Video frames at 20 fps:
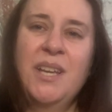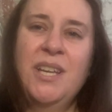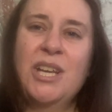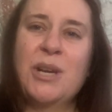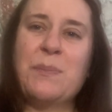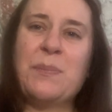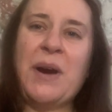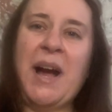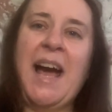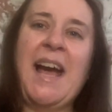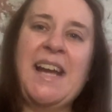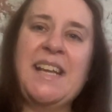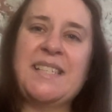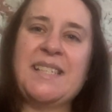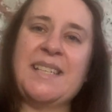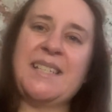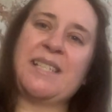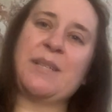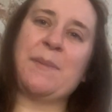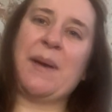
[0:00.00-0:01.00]
Your
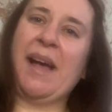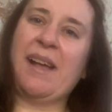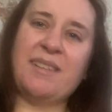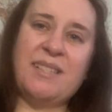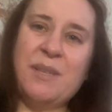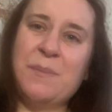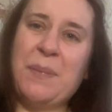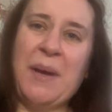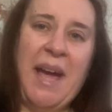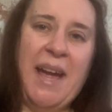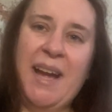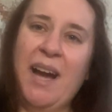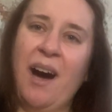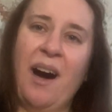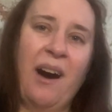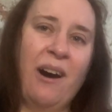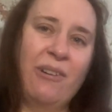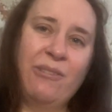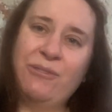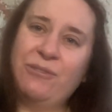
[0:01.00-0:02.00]
praise is about to pay
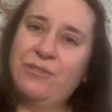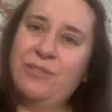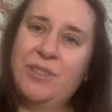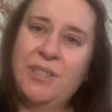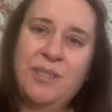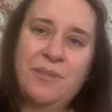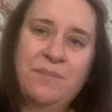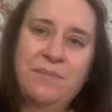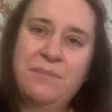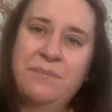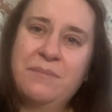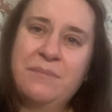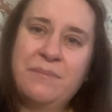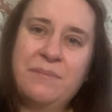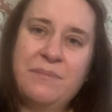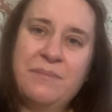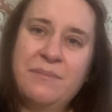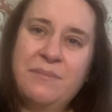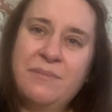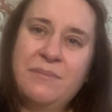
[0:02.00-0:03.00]
off.
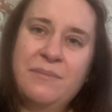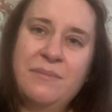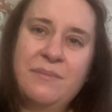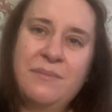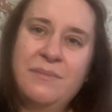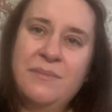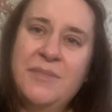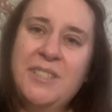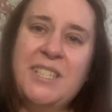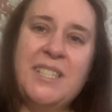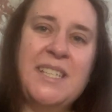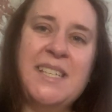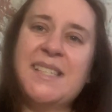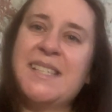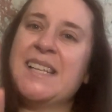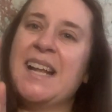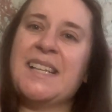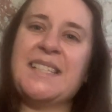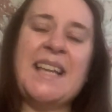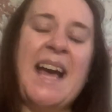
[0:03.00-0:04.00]

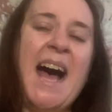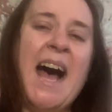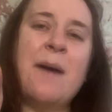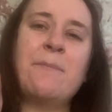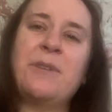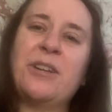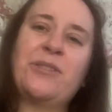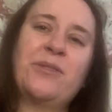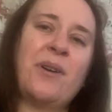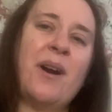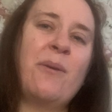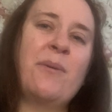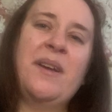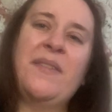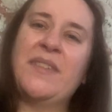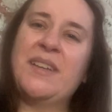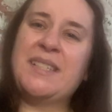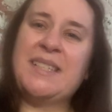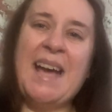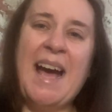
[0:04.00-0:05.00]
It's not time to throw
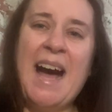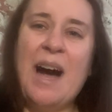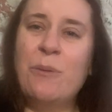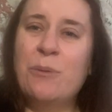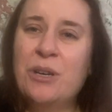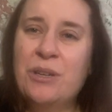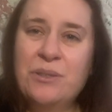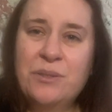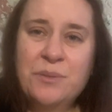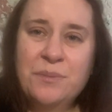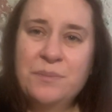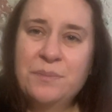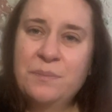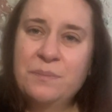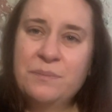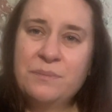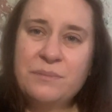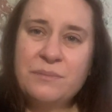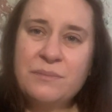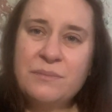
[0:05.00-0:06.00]
in the towel.
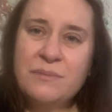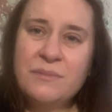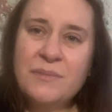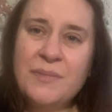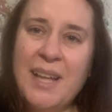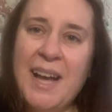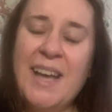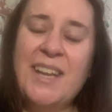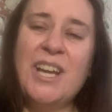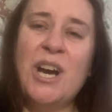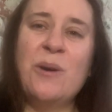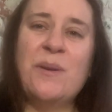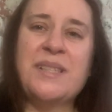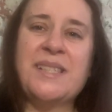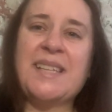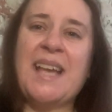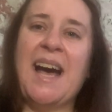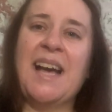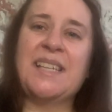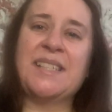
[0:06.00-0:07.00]
I know
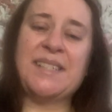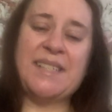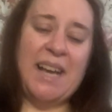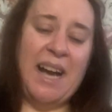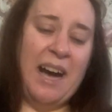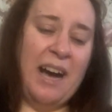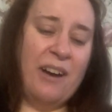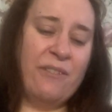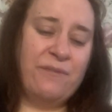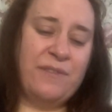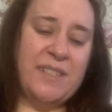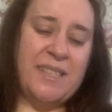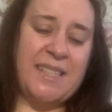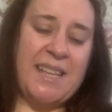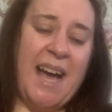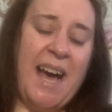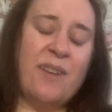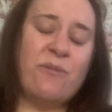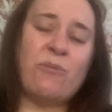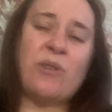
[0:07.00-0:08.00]
it's gotten tough. It's
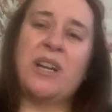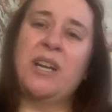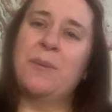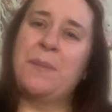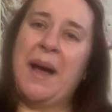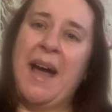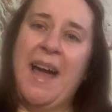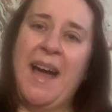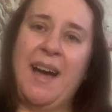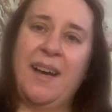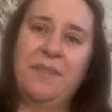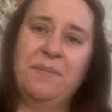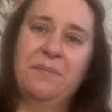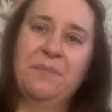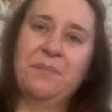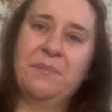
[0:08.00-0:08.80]
gotten real bad.